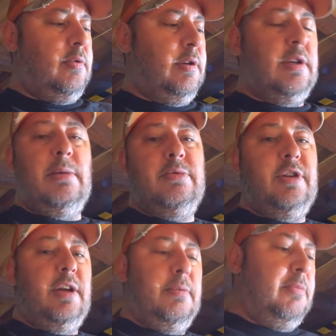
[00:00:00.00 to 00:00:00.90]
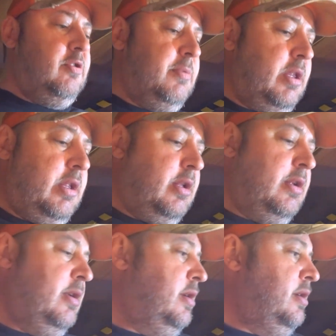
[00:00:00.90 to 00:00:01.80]
quick double checking measurements
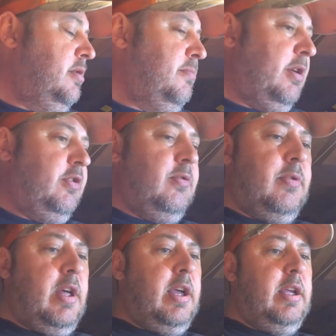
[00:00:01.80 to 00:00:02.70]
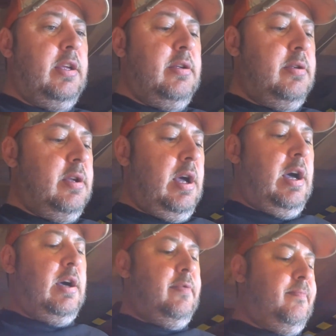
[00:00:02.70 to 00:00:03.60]
make sure they
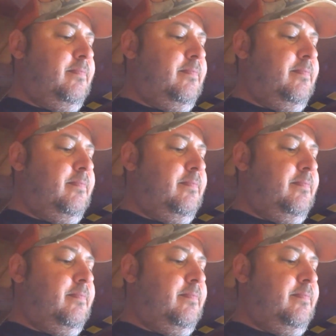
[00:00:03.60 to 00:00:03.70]
are,